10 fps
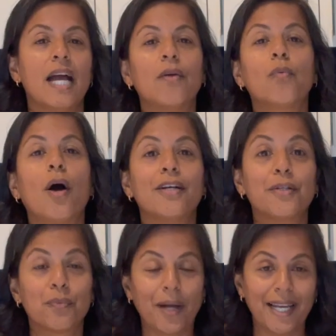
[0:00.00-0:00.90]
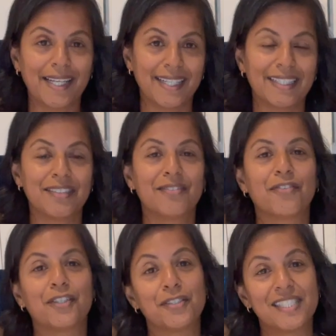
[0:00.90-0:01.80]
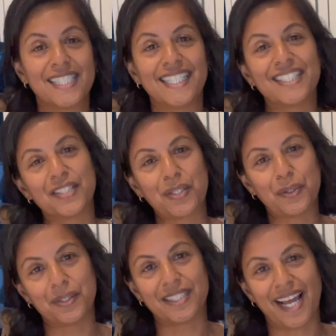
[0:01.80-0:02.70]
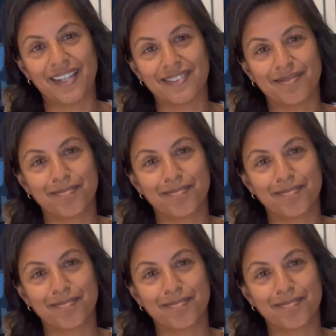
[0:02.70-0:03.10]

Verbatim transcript: and while you're waiting for your tea to cool down.